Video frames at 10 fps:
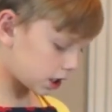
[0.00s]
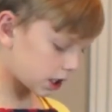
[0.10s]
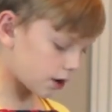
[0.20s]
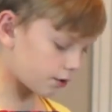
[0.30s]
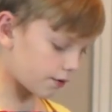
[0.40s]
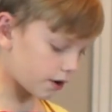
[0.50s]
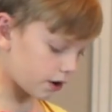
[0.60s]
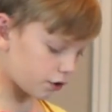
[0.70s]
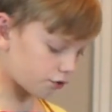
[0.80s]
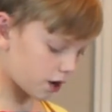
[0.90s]
sound
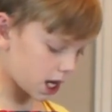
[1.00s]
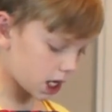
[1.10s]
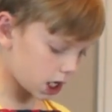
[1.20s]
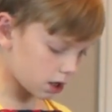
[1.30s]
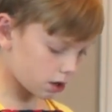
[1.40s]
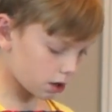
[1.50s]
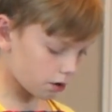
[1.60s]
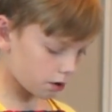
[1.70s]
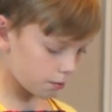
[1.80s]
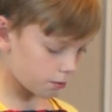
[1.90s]
very grainy in
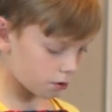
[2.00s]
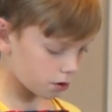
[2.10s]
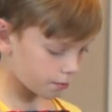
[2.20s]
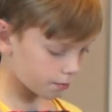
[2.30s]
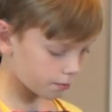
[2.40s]
there anymore.